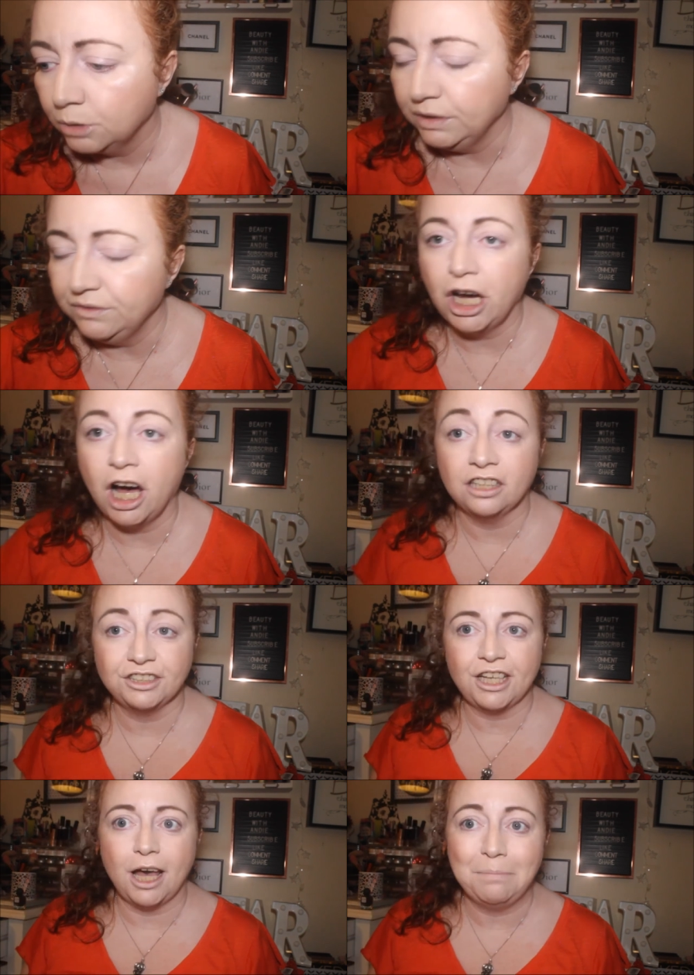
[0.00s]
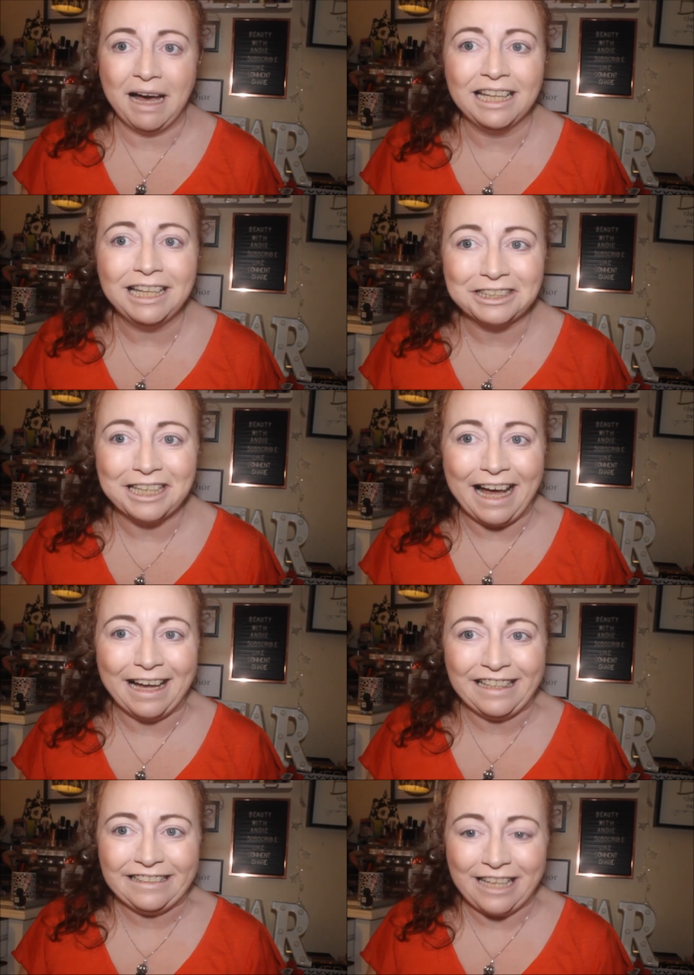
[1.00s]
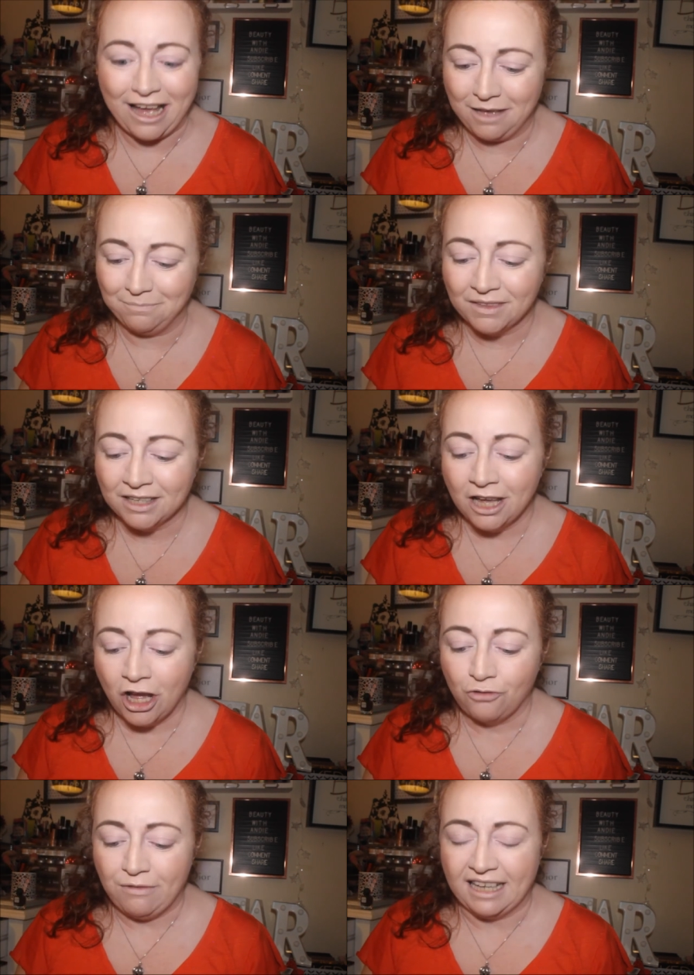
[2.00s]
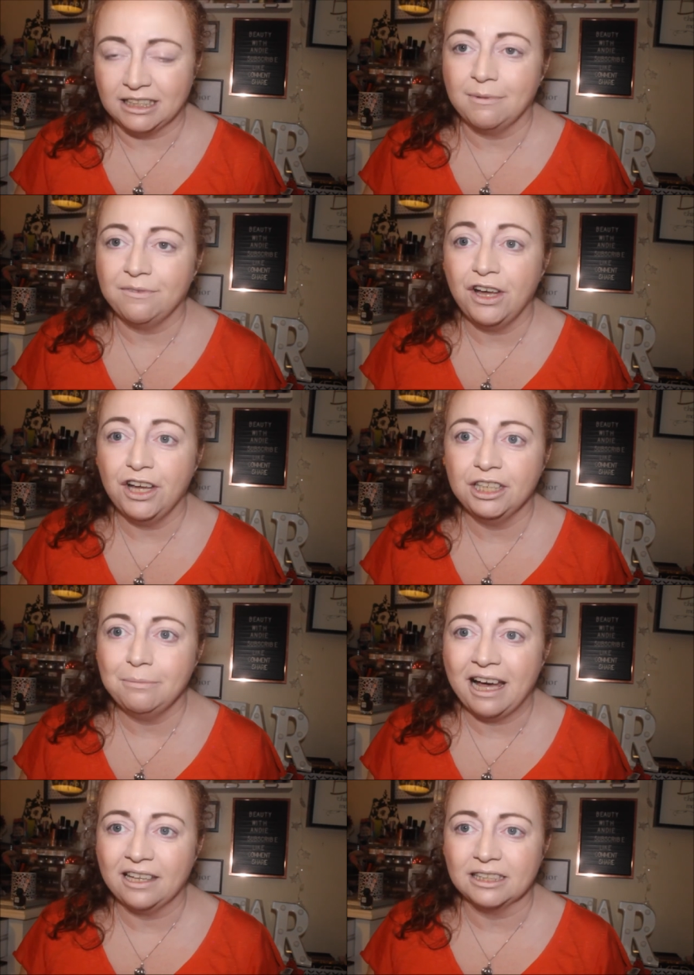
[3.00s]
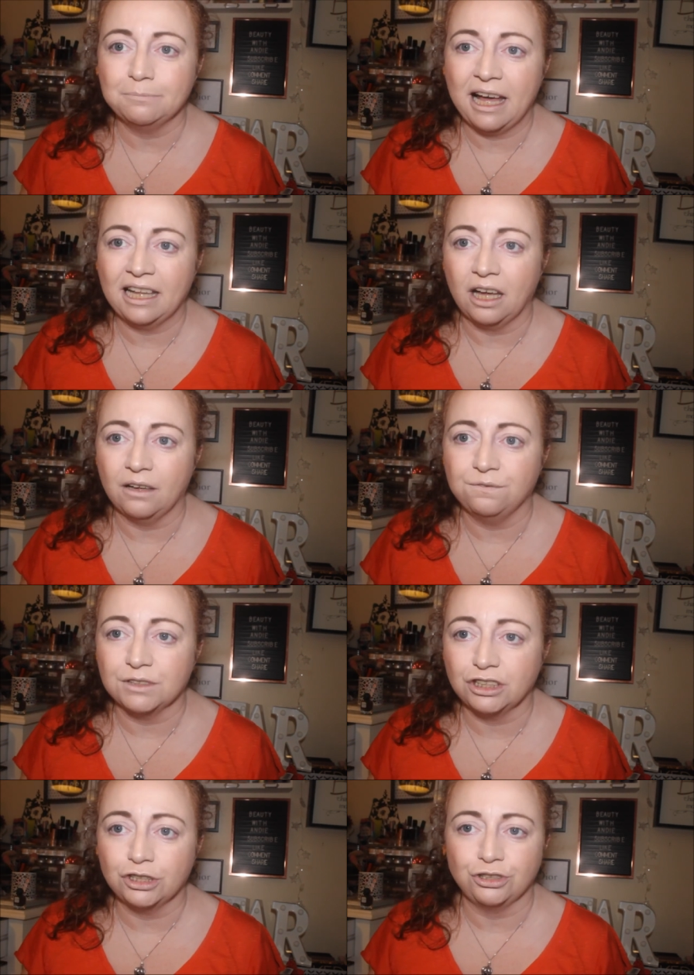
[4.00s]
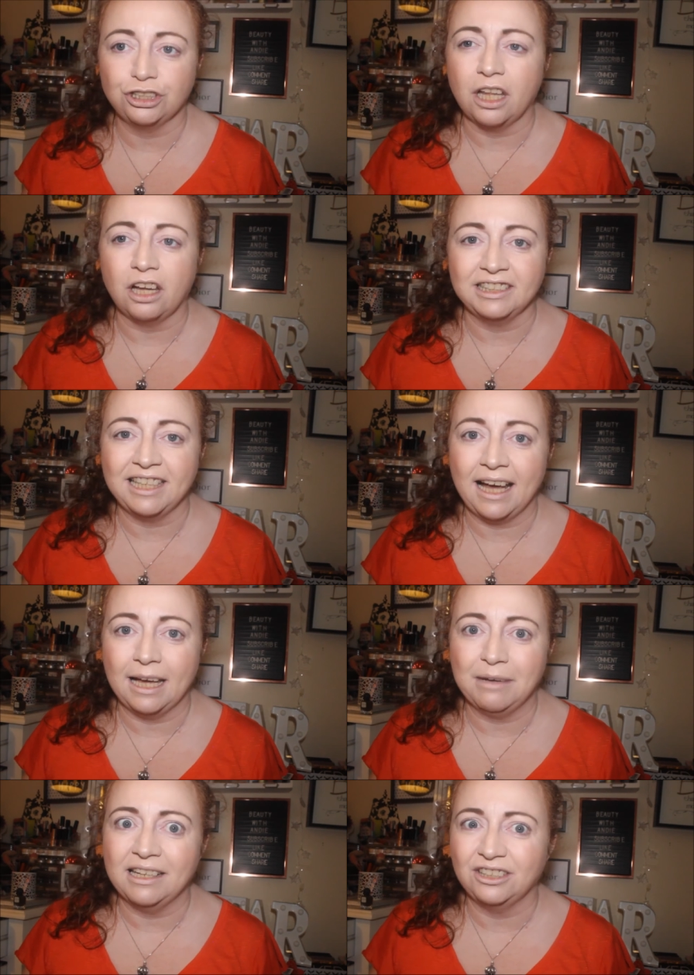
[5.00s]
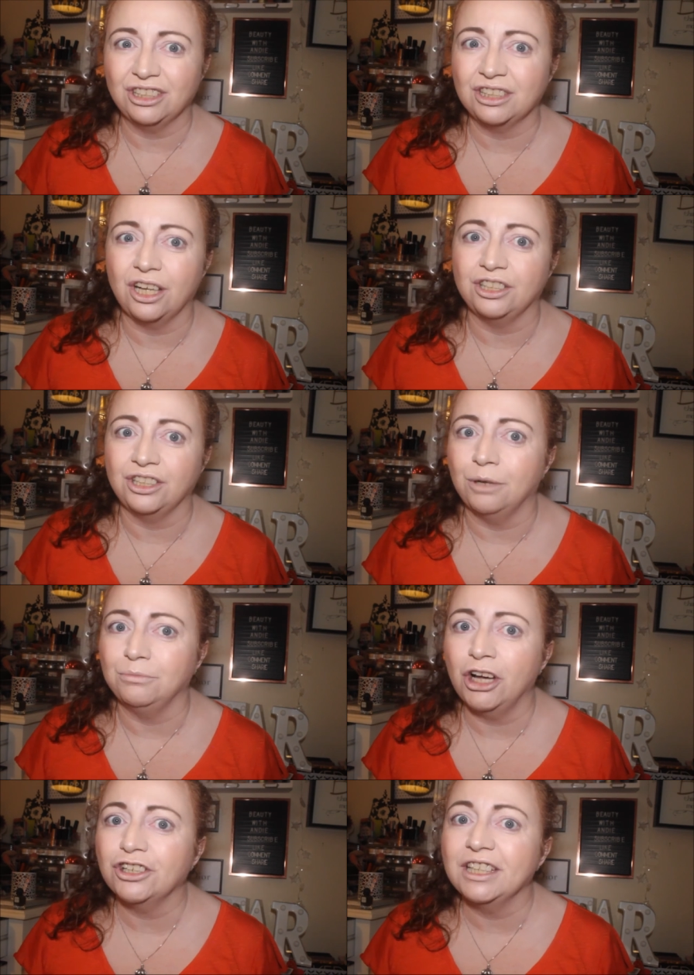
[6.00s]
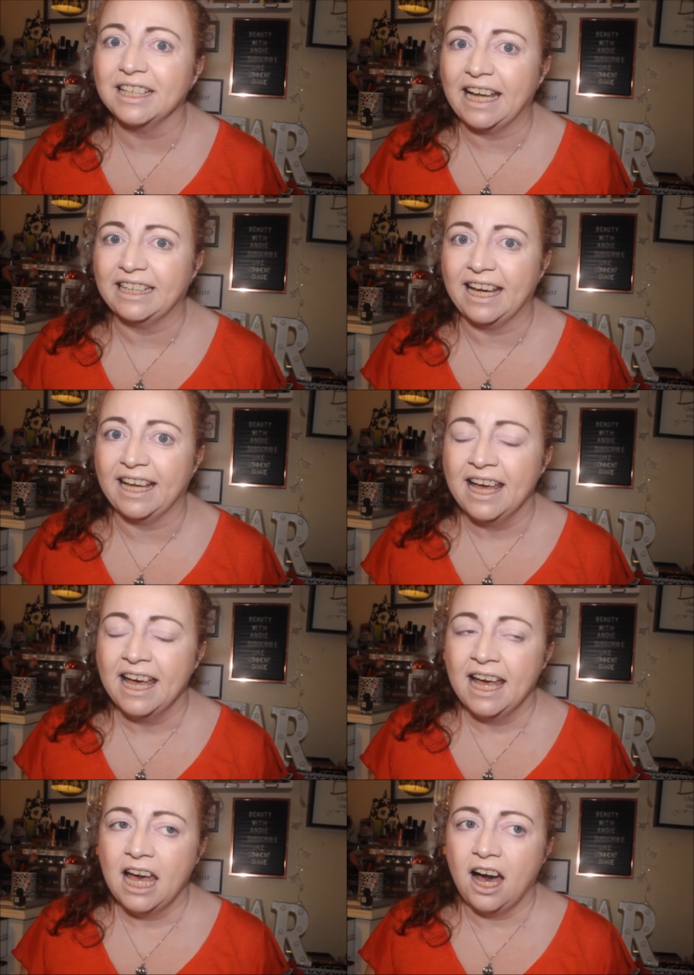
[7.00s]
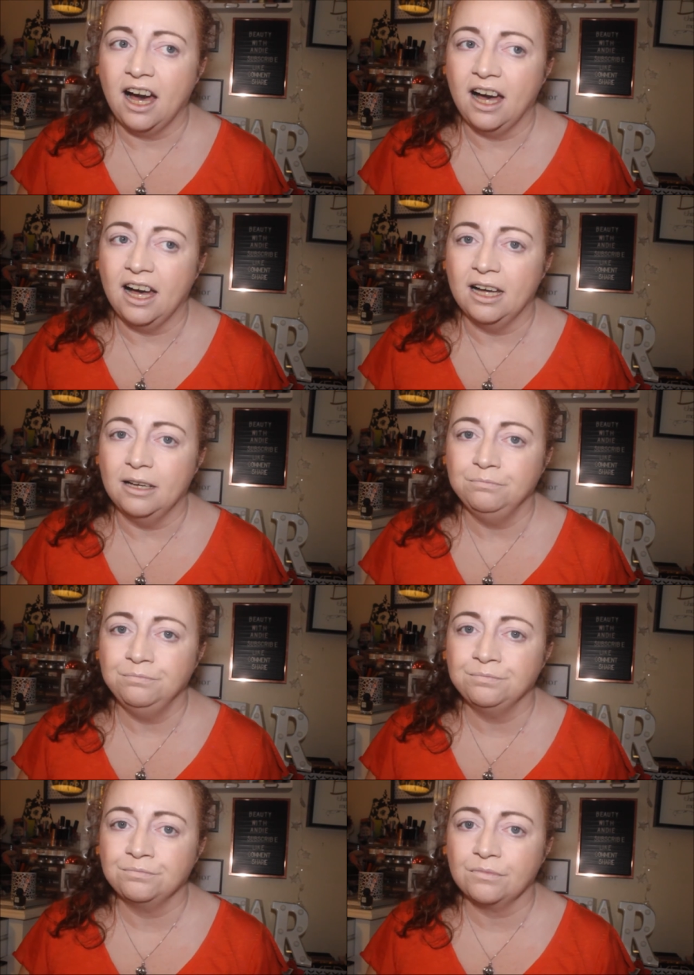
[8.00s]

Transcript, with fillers: we've got a palette guys um, right so I've heard about this palette for such a long time and I just thought no I'm not going to get it um,